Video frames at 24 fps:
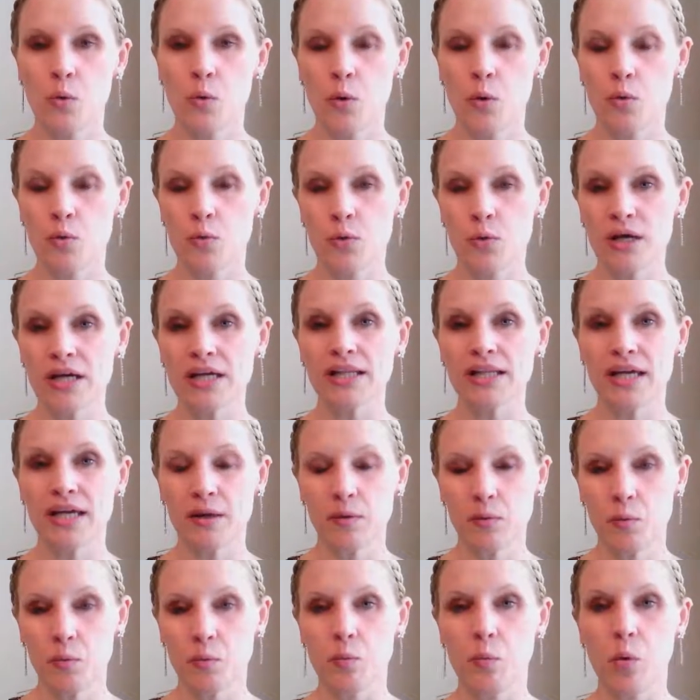really
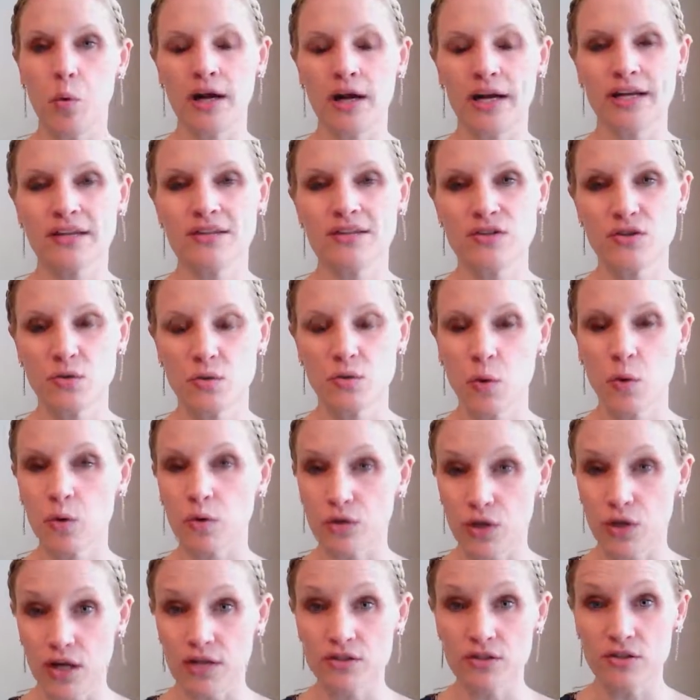wanted to hold
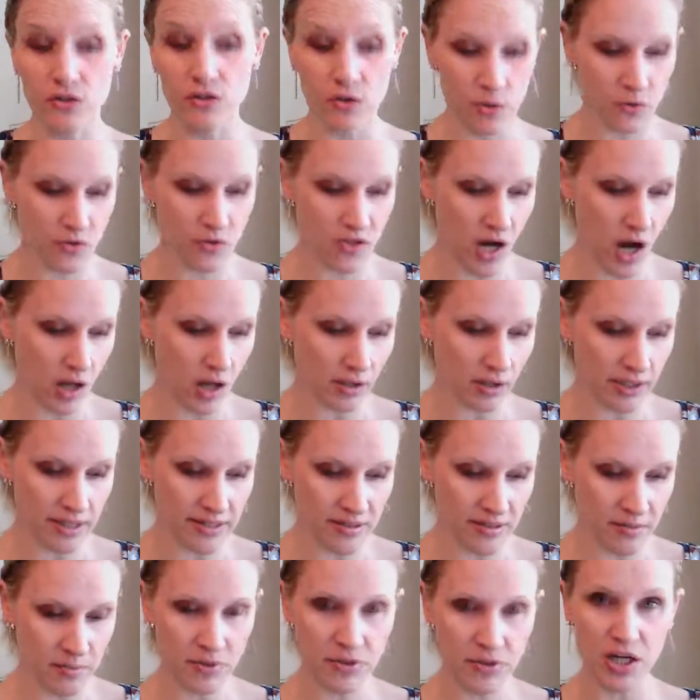on to those colonies,
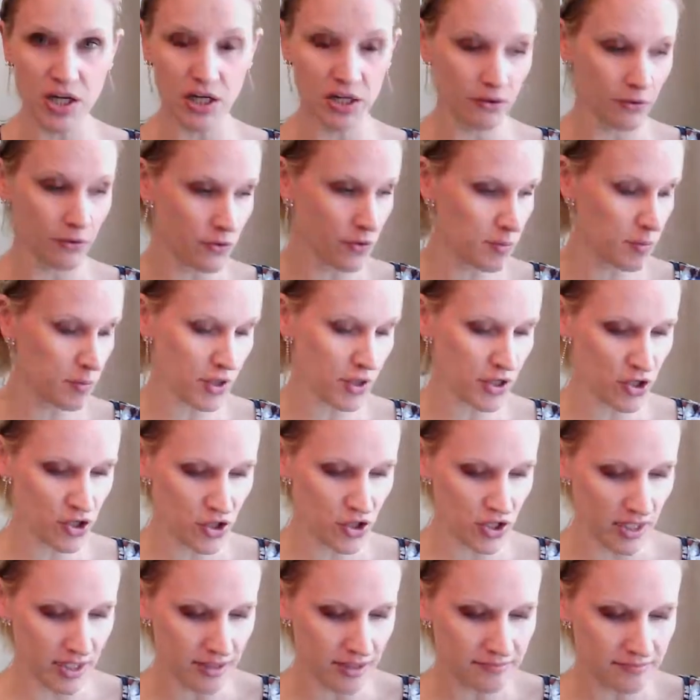in particular the British
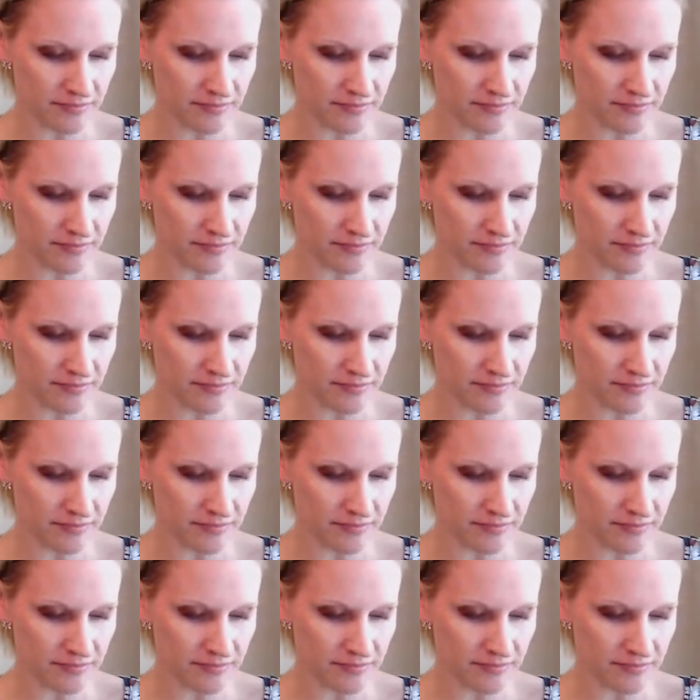did.